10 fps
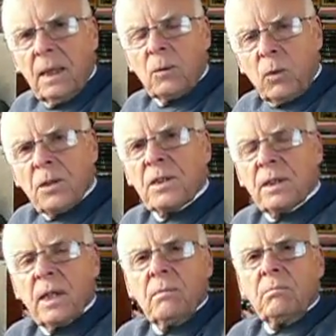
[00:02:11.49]
and
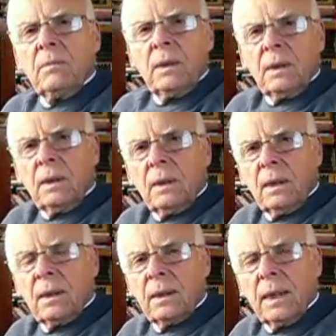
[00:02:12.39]
wanted him
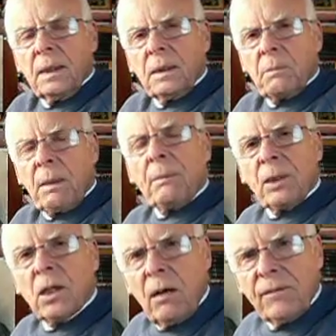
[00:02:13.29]
uh, in
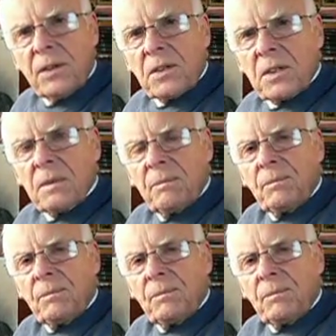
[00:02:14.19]
public office.